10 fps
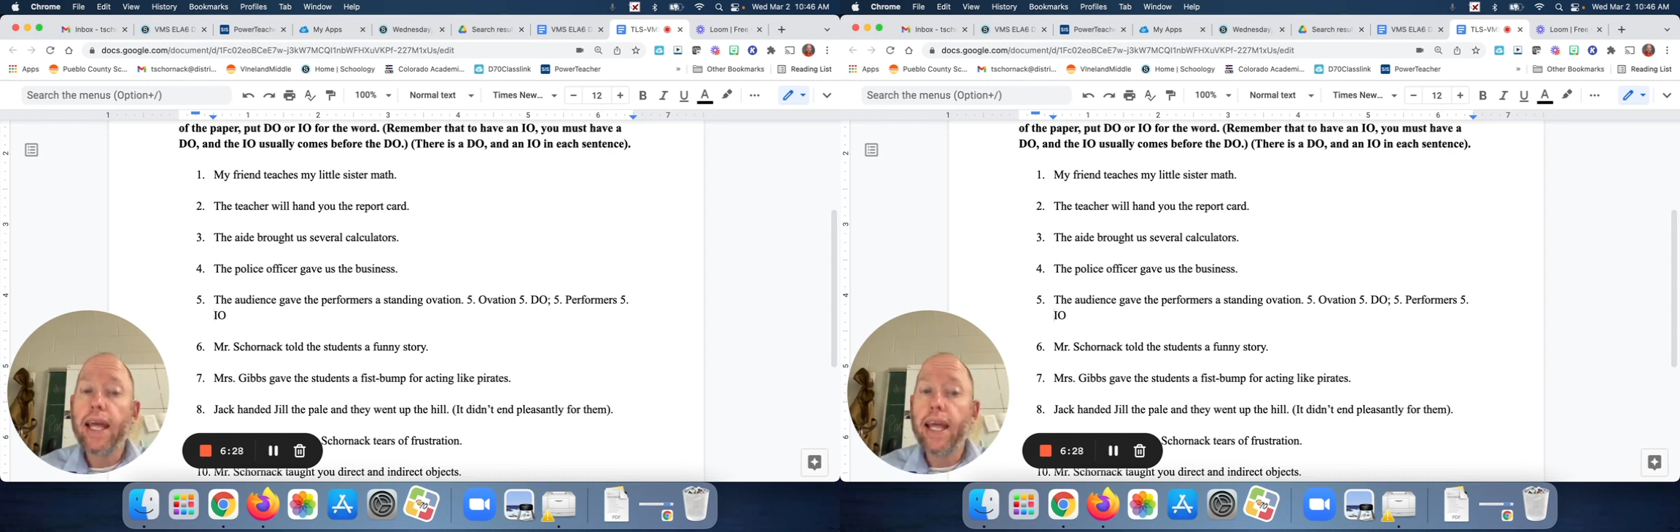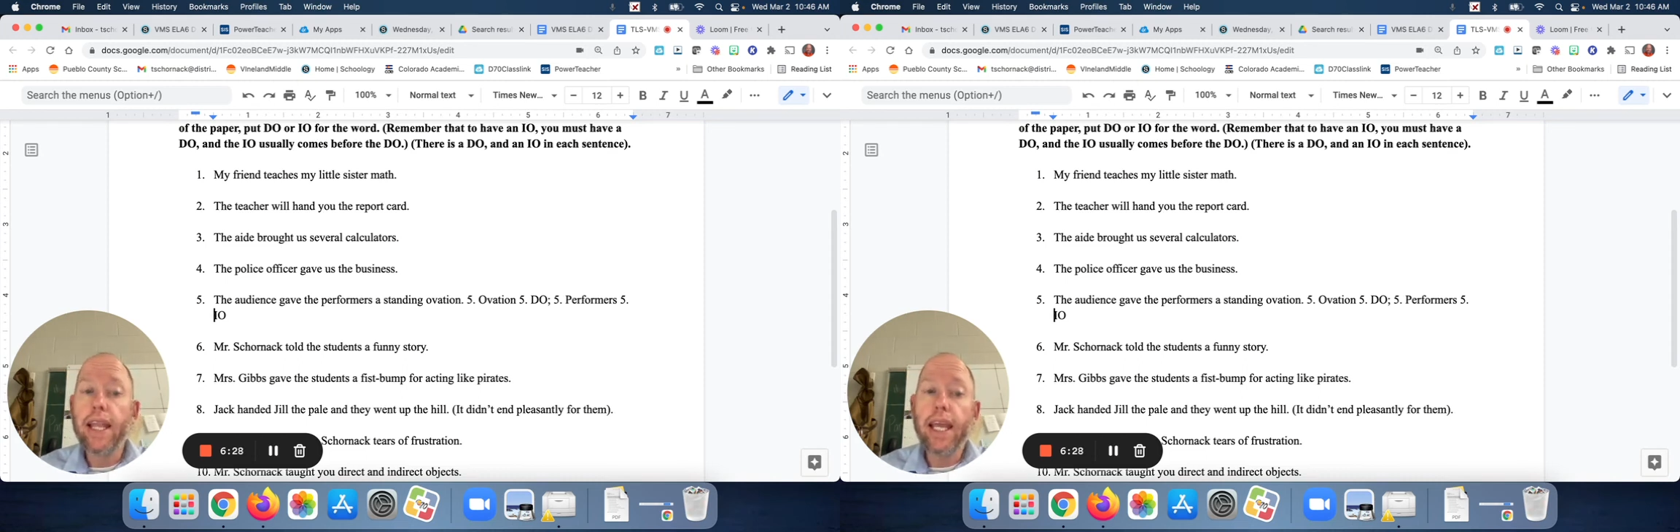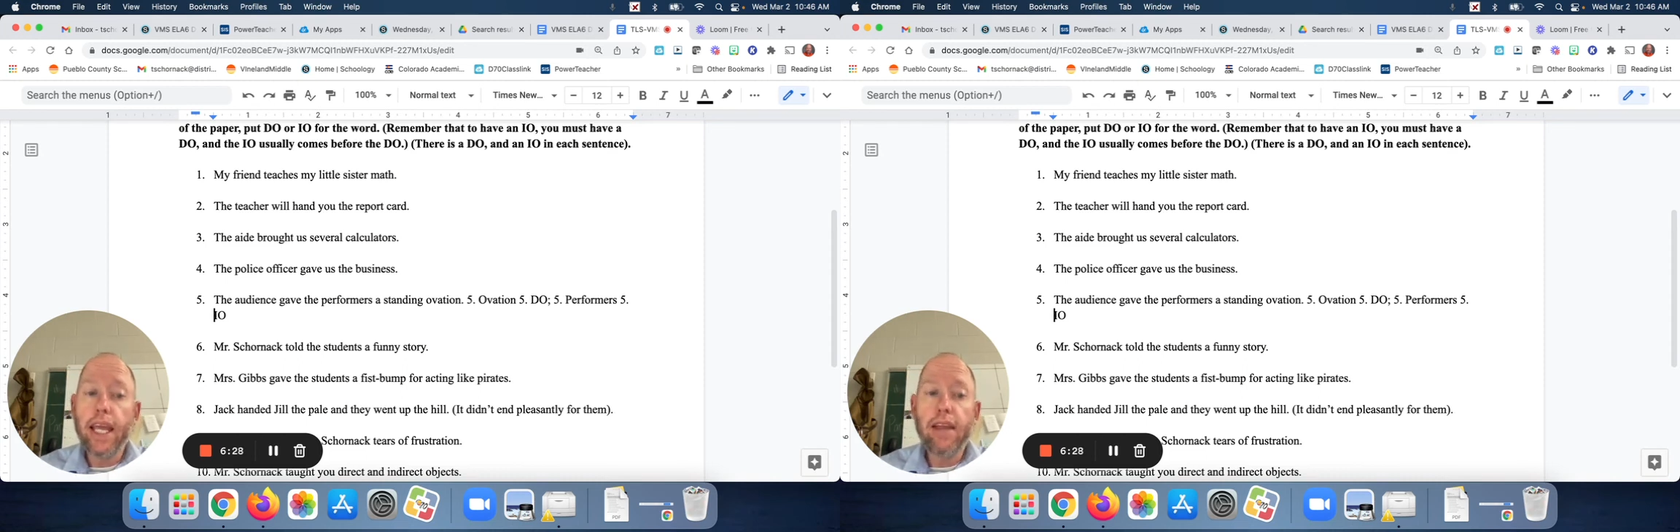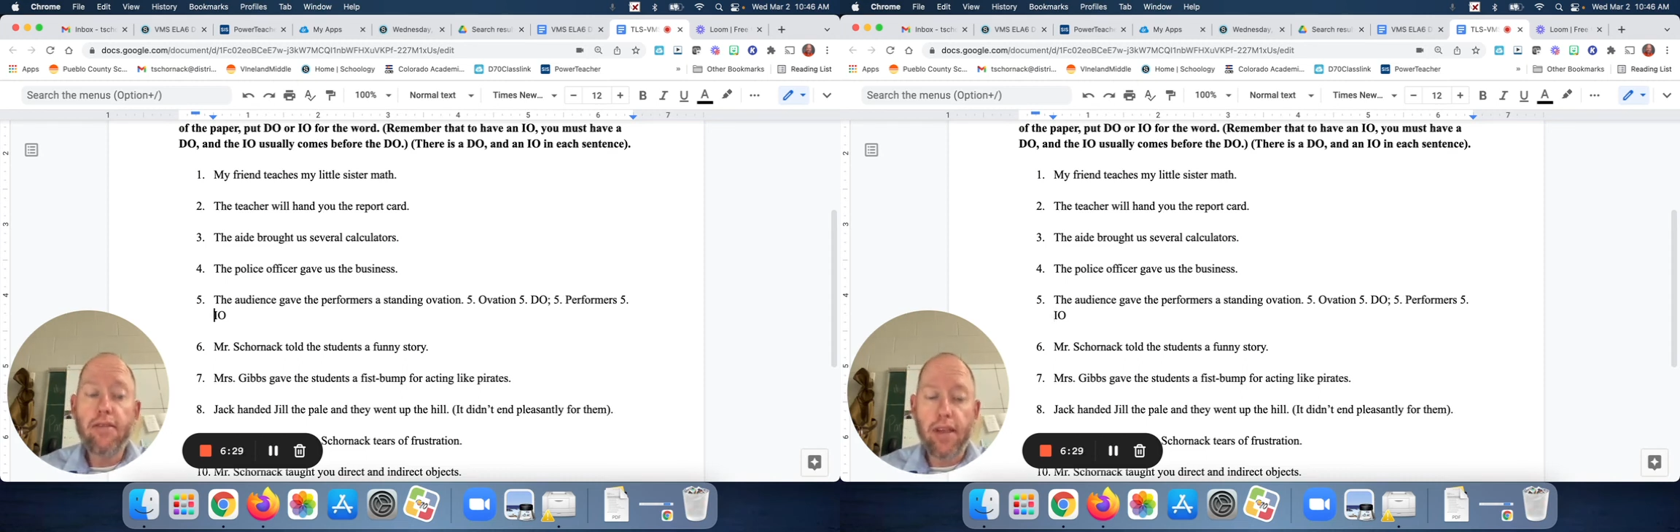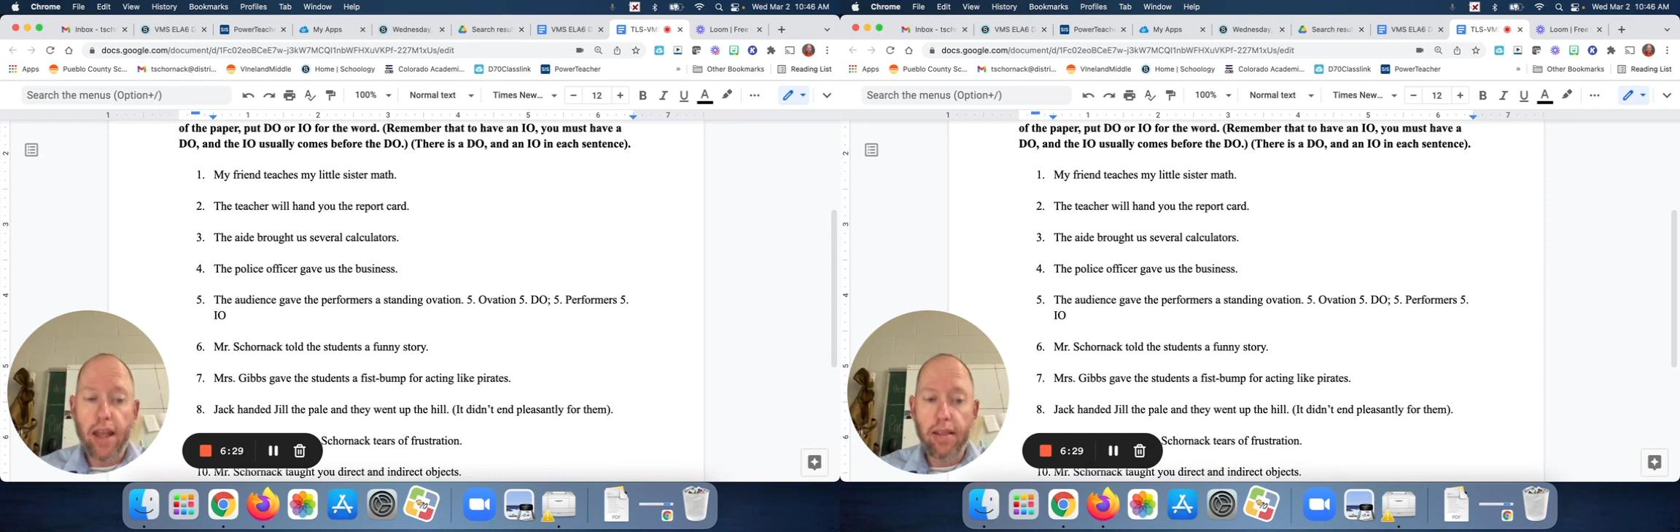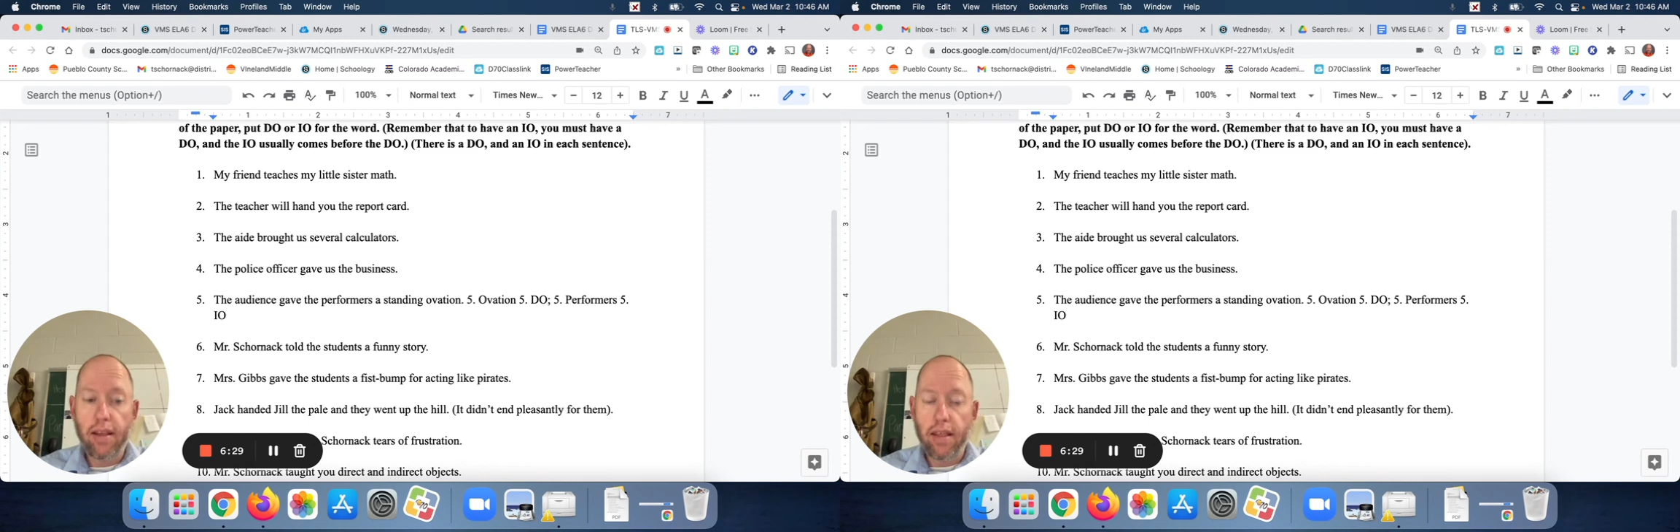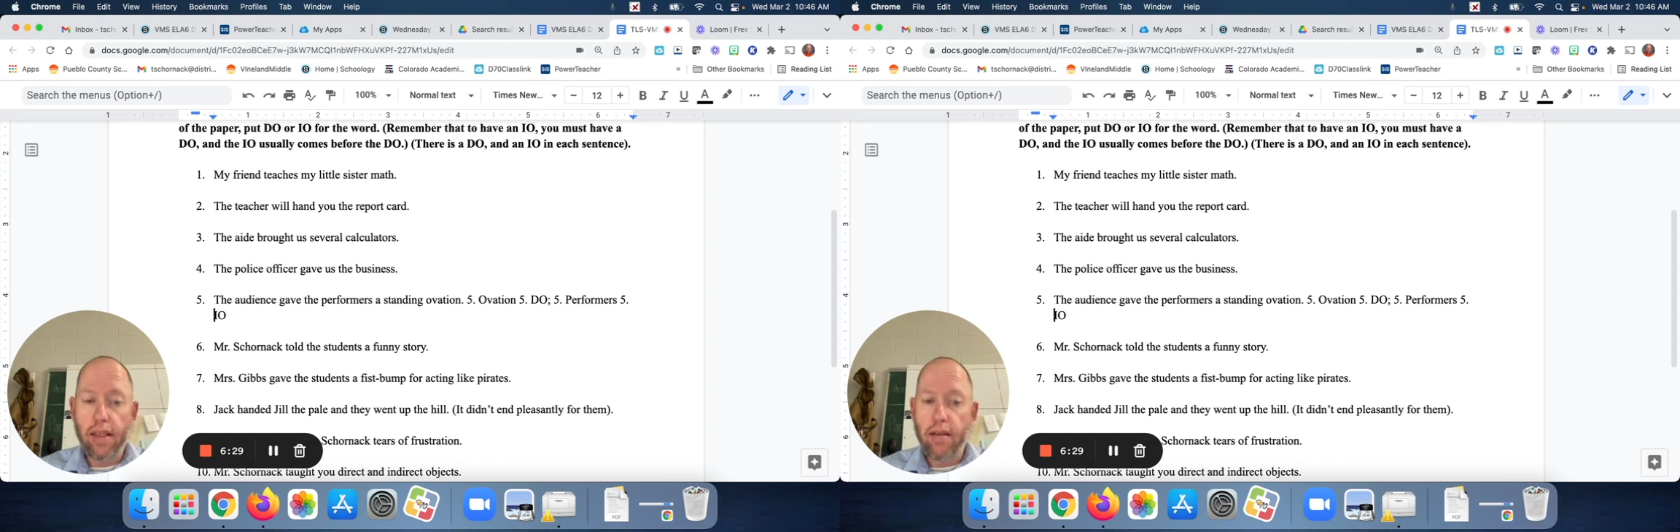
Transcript: in each sentence.